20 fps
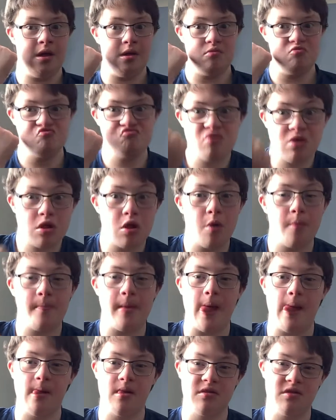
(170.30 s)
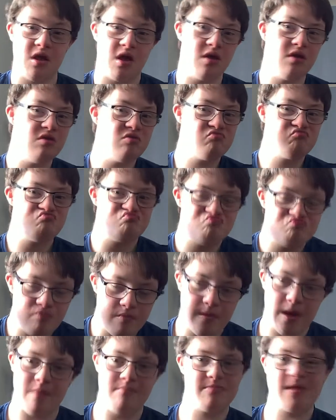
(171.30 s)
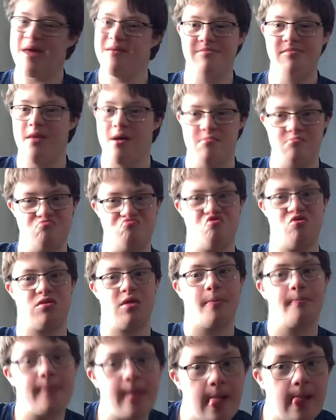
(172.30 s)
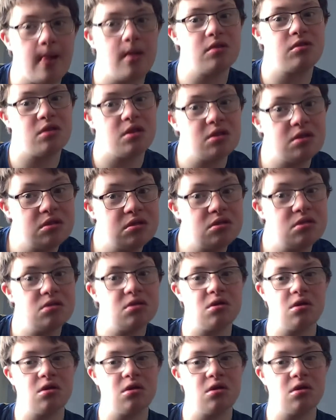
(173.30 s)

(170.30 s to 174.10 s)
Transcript: Russell Belton, um, no, Russell Belton,